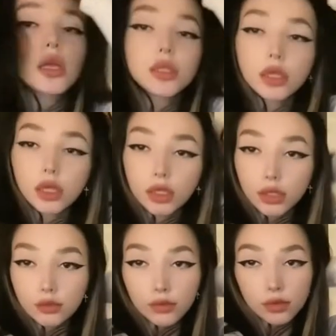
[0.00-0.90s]
even when people
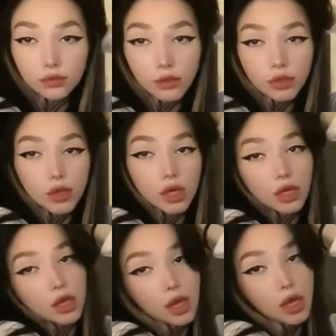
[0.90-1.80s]
were somewhat deviant
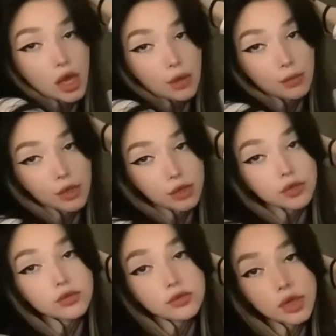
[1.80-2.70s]
towards
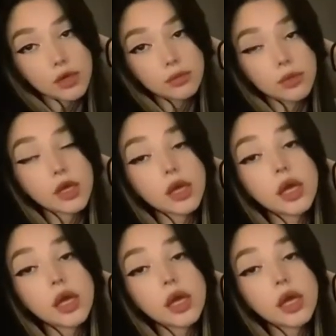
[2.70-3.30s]
pornography and stuff like that,